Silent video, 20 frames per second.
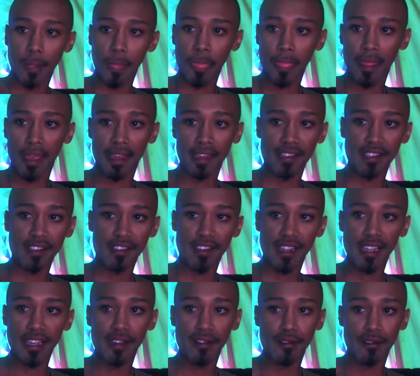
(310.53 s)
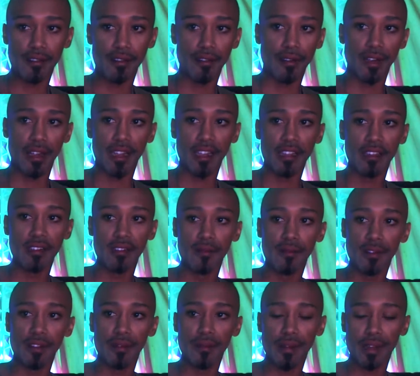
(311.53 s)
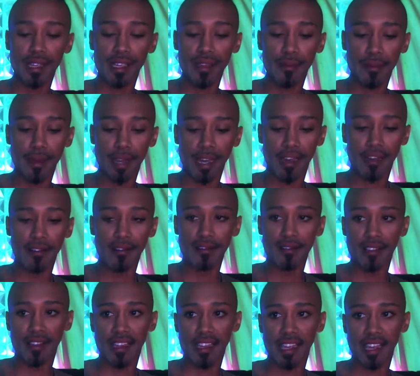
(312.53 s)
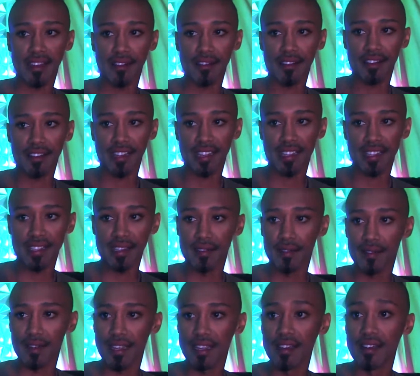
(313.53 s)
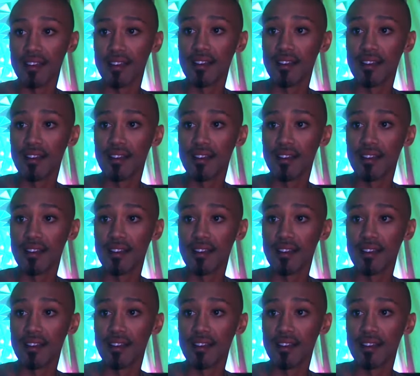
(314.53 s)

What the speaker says: How's your day going, Orion? What about you, pal? Like, how are your days going?